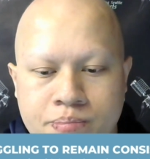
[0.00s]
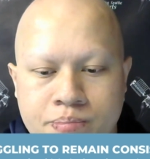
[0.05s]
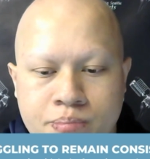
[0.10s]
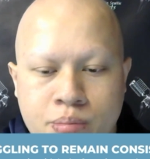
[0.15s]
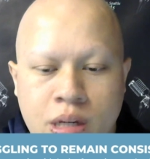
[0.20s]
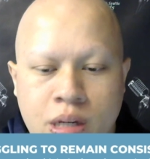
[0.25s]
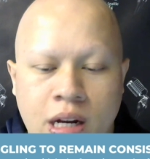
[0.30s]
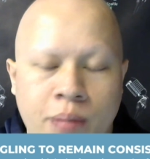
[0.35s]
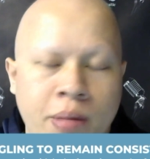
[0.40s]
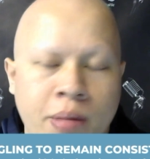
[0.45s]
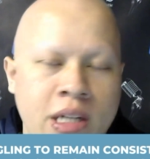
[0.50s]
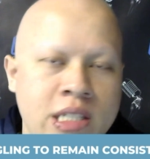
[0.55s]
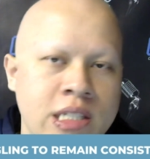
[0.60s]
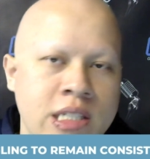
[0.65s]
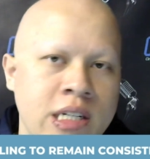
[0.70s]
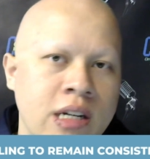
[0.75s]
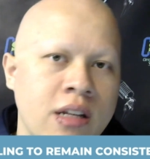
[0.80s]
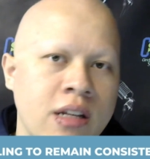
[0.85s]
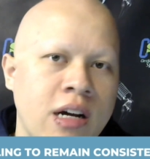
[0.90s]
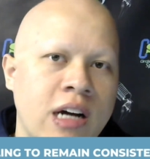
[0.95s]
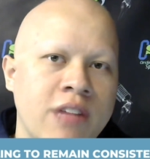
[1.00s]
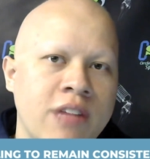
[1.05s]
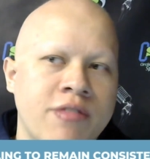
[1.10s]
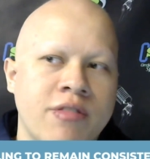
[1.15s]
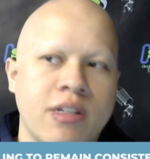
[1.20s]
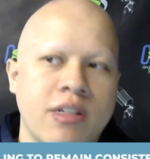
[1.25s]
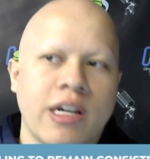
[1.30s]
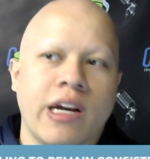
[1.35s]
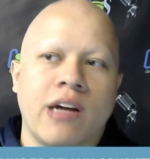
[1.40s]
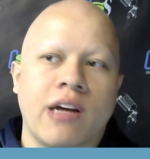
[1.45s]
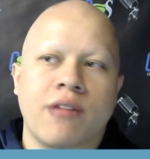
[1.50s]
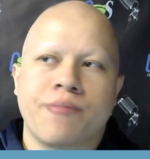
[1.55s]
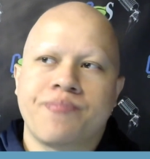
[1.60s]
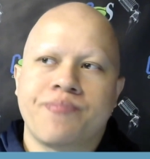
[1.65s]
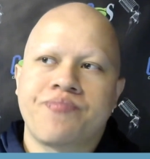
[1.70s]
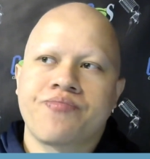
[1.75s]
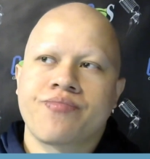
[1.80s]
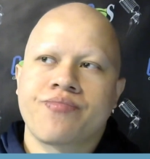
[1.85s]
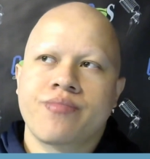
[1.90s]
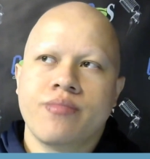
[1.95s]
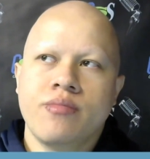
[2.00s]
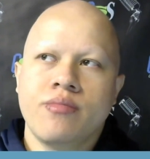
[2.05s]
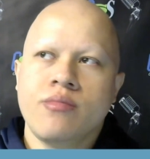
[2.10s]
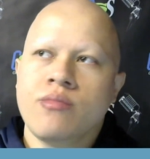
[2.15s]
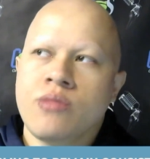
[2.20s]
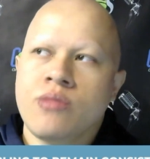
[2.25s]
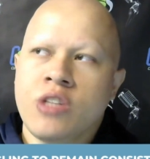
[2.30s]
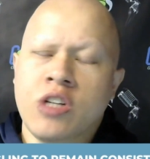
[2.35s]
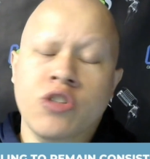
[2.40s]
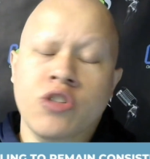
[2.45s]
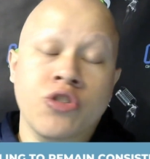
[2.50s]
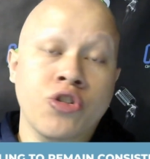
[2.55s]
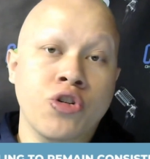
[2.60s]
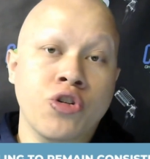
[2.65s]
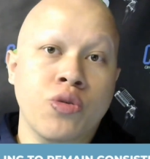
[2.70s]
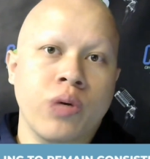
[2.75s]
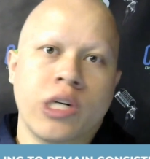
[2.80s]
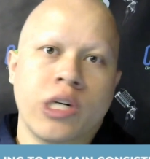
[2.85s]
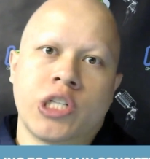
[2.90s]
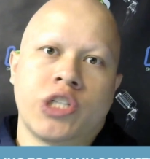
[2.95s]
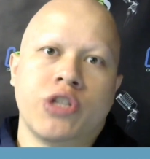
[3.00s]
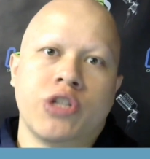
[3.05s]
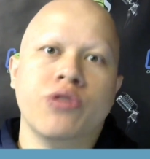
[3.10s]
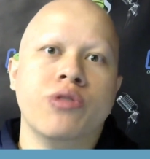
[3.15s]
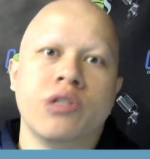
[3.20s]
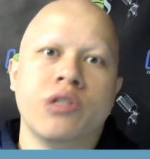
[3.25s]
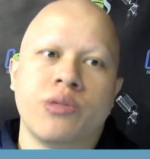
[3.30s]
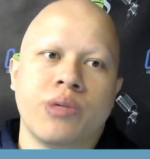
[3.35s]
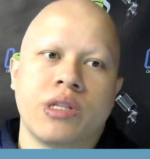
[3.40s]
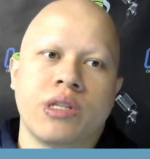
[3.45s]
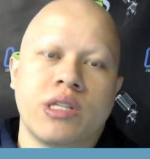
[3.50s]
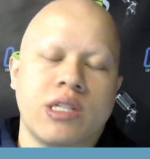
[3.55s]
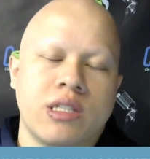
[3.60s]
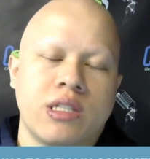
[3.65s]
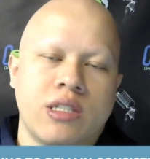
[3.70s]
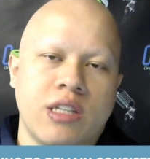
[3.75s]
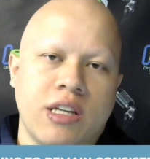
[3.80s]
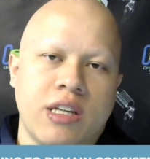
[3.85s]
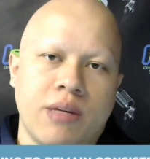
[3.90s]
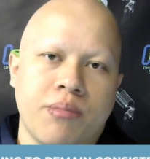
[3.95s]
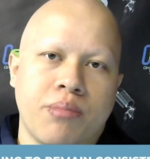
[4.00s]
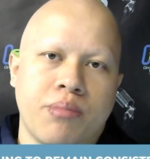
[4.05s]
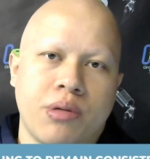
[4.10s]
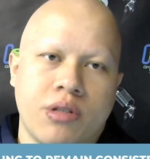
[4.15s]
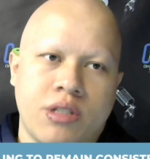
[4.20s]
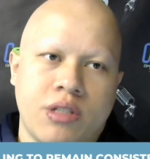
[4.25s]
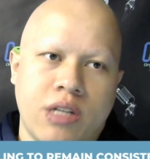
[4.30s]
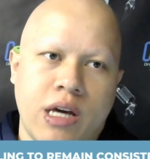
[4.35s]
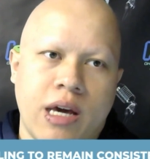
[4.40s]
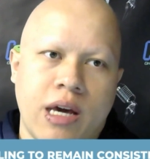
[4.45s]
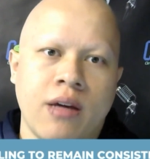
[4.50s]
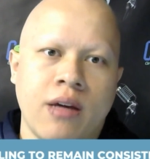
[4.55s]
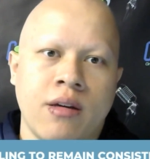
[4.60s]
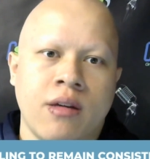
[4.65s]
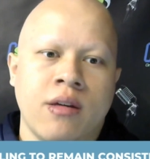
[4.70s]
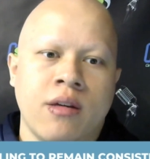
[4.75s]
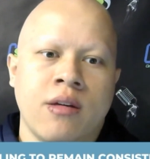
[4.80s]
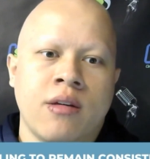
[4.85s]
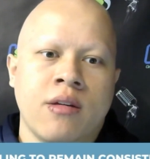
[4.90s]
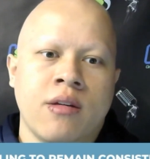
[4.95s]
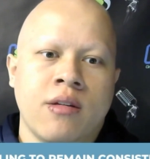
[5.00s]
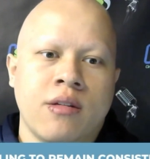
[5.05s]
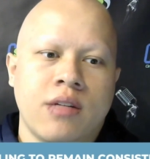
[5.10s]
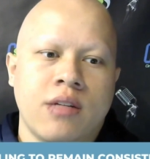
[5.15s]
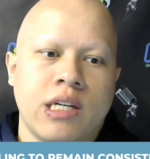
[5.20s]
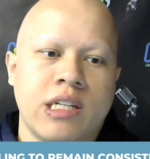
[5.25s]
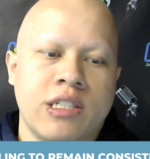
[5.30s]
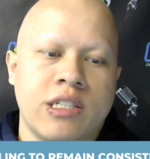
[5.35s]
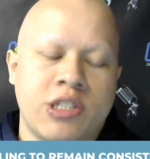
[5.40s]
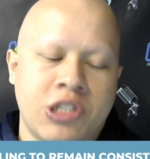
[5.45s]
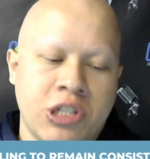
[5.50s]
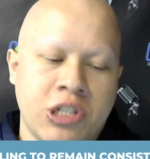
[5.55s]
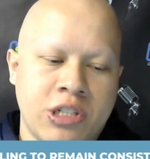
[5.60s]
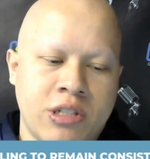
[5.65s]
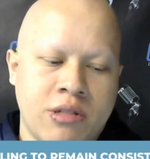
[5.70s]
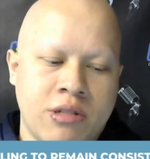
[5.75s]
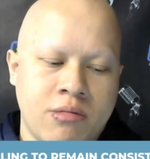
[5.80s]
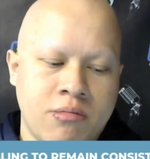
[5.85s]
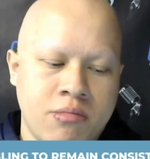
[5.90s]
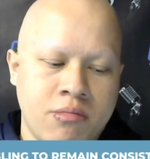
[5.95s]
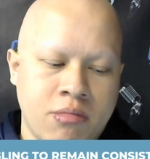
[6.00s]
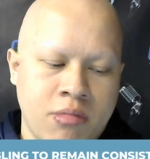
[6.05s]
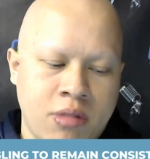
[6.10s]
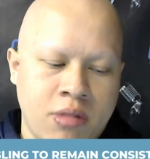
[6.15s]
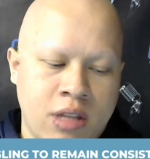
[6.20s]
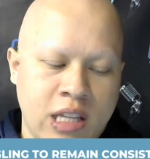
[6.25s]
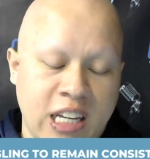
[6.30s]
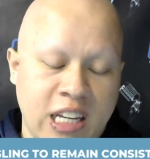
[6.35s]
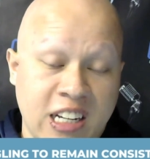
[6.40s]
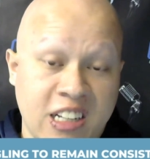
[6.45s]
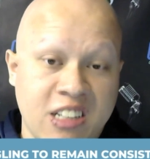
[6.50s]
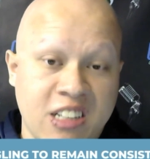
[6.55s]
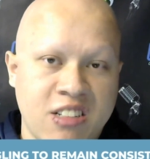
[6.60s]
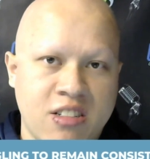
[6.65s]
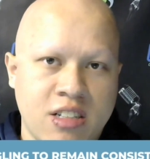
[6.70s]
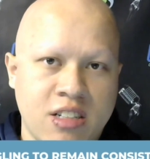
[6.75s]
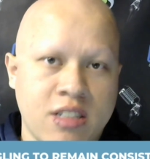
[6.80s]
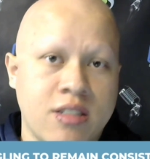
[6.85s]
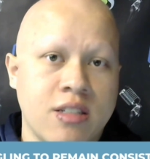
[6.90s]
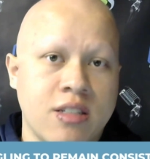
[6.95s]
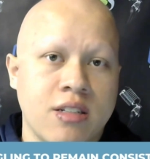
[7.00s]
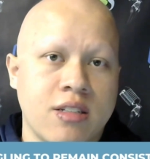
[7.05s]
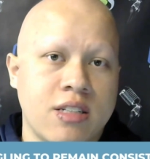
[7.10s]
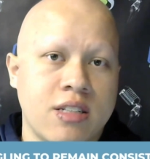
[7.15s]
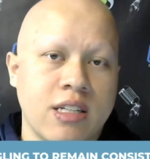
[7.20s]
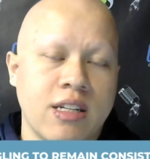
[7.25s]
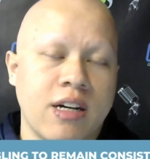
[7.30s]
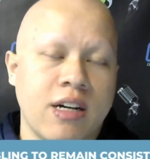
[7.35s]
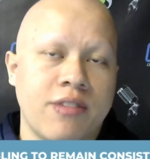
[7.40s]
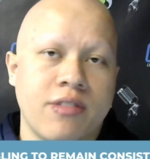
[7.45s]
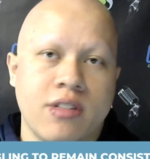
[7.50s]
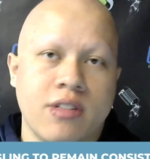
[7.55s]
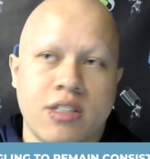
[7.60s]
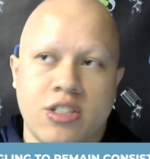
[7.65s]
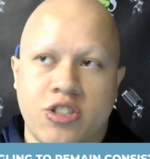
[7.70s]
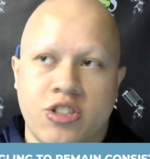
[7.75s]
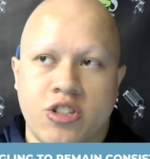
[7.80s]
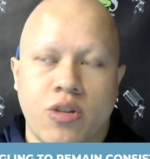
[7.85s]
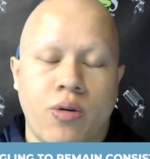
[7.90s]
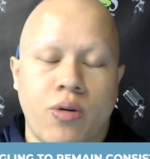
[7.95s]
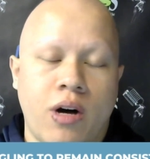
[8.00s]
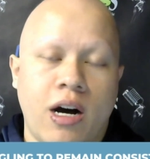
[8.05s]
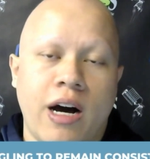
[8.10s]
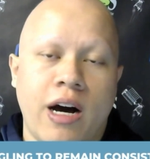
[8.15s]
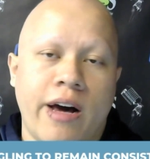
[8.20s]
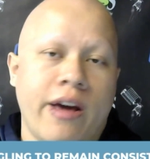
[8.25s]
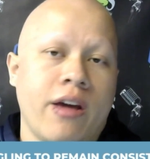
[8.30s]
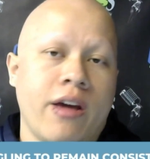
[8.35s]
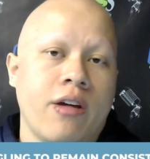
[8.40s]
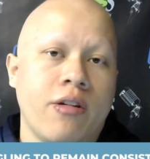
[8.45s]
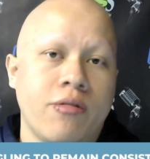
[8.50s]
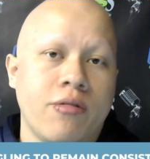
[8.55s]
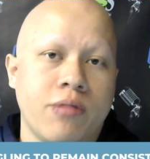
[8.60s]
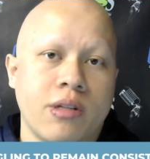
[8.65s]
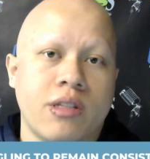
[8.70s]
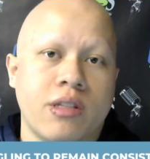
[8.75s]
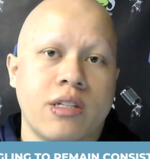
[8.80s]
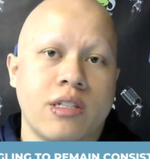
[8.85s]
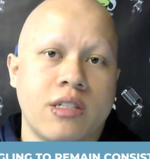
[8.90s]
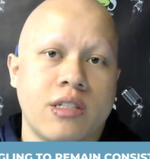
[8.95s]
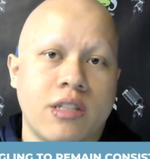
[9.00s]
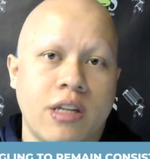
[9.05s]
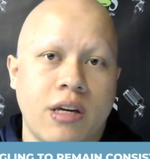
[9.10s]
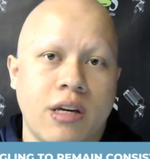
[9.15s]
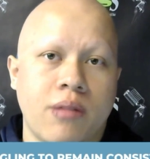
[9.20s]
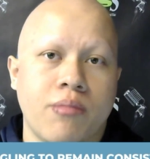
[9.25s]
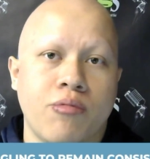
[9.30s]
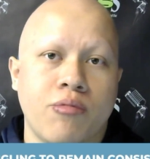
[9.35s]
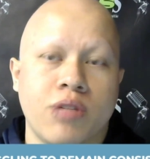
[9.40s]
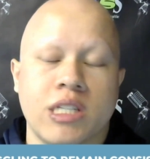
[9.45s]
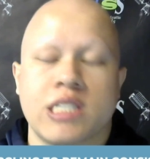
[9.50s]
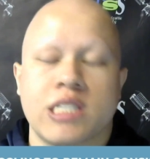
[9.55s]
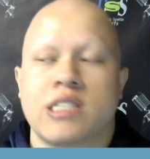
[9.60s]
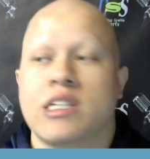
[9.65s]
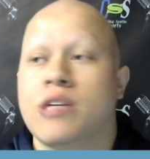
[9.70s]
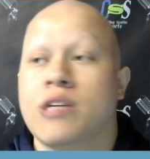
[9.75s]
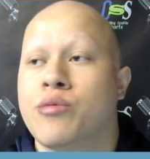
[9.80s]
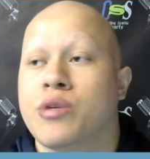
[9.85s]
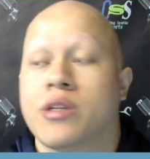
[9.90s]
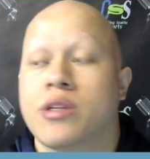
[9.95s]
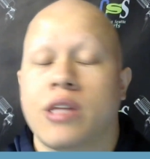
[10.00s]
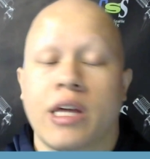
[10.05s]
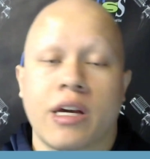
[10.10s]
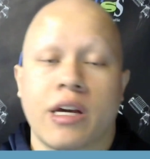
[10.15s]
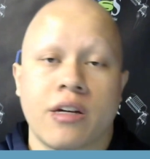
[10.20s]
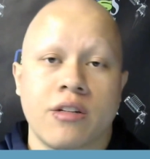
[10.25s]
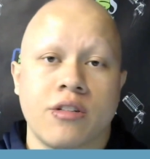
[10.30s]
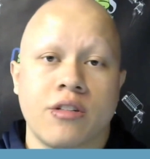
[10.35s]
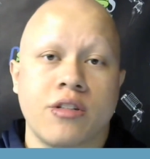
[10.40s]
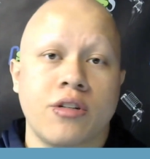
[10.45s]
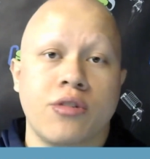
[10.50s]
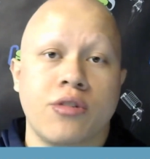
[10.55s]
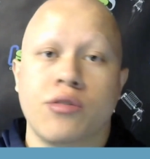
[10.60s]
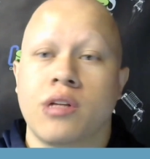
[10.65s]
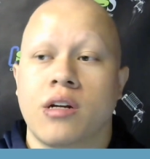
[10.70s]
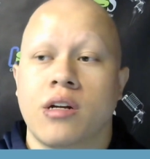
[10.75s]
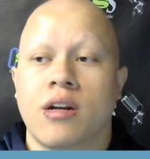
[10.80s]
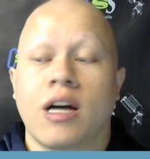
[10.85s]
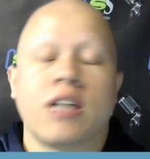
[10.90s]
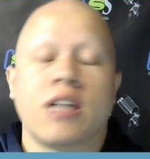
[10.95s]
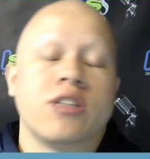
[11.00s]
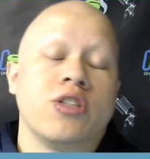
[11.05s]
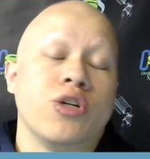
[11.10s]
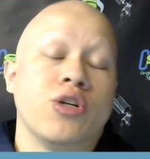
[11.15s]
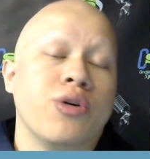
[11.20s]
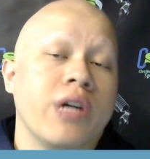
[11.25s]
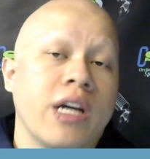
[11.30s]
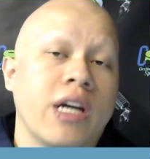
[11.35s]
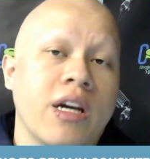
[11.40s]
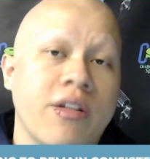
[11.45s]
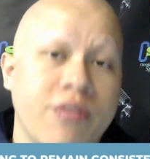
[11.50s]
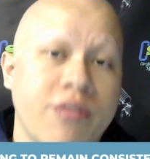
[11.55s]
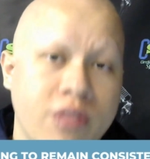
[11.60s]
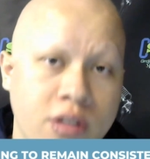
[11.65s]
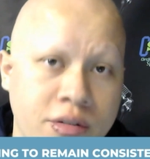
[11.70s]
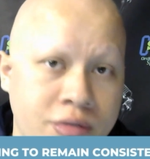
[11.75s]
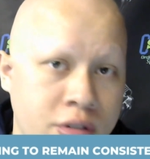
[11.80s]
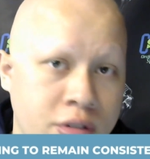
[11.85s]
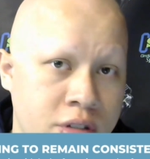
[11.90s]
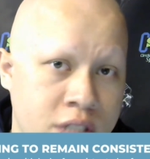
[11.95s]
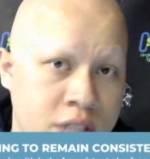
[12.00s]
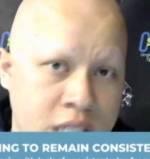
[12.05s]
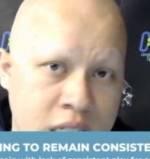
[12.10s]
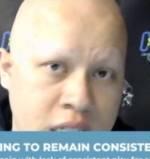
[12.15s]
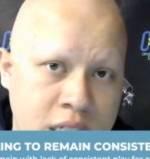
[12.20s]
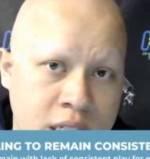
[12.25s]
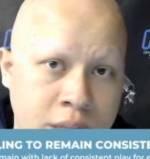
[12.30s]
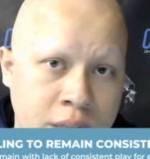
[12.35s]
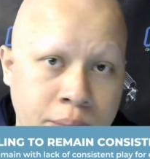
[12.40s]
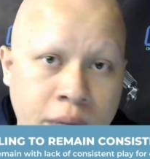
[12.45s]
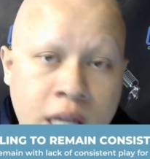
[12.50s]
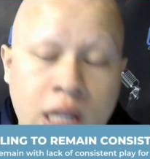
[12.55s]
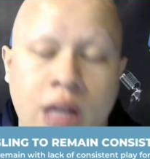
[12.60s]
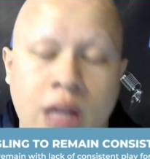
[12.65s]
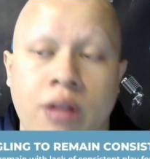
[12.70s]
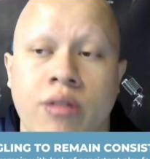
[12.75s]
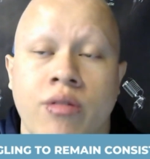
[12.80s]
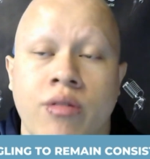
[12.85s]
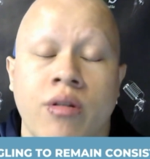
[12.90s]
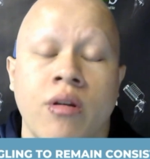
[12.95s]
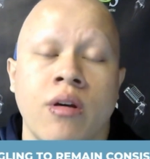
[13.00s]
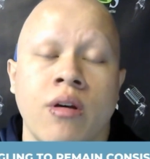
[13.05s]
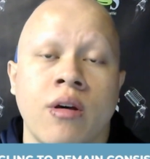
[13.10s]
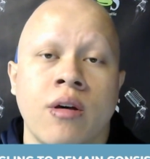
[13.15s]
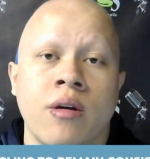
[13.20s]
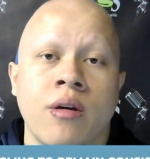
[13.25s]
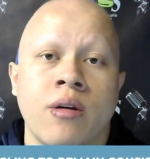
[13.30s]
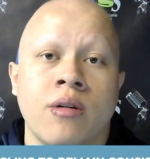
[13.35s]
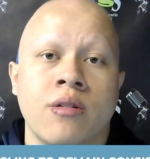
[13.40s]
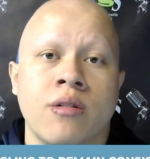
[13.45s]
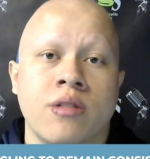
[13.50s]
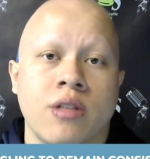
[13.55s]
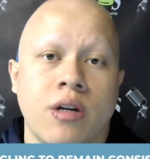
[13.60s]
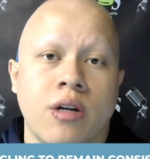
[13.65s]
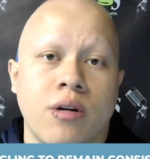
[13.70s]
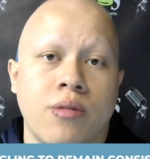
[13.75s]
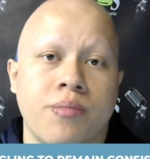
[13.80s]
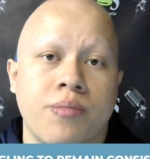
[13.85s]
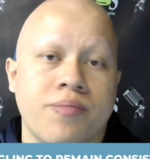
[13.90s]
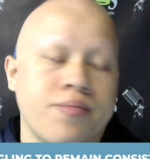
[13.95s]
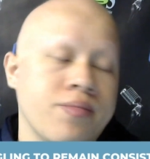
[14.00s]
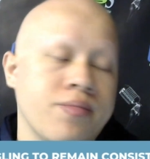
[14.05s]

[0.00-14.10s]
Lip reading: I'm not seeing a lot of, like, new issues with this team per se. It's just the inconsistency level is so high with this team. We see what they can do. They're not doing it for a full 60 minutes. So,